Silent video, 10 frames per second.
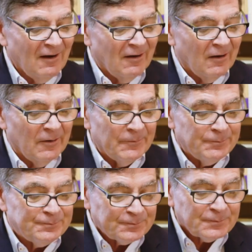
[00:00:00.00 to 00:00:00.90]

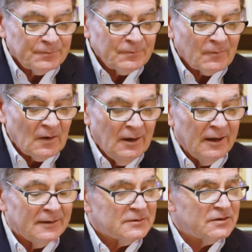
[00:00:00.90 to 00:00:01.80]
um,
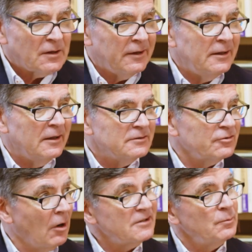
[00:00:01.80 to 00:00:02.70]
and studied in
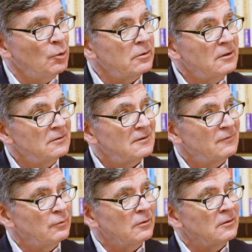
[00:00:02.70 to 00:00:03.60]
Strasbourg
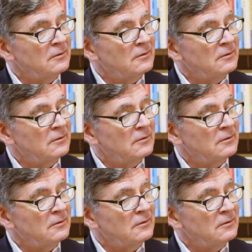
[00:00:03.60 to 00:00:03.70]
for